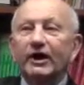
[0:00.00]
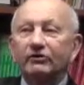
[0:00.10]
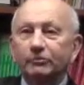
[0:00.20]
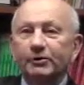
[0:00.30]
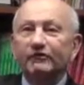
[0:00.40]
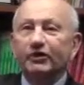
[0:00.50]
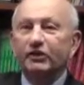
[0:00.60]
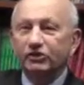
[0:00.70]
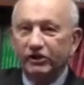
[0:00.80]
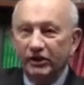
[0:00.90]
as a bit of an
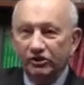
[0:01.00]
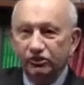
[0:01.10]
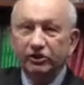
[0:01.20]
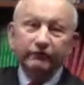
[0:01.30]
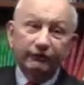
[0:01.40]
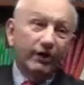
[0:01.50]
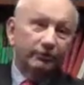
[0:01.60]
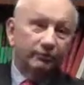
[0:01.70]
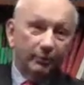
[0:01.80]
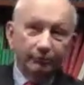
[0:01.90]
education and
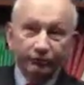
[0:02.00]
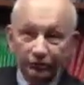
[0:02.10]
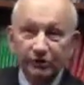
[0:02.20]
frankly public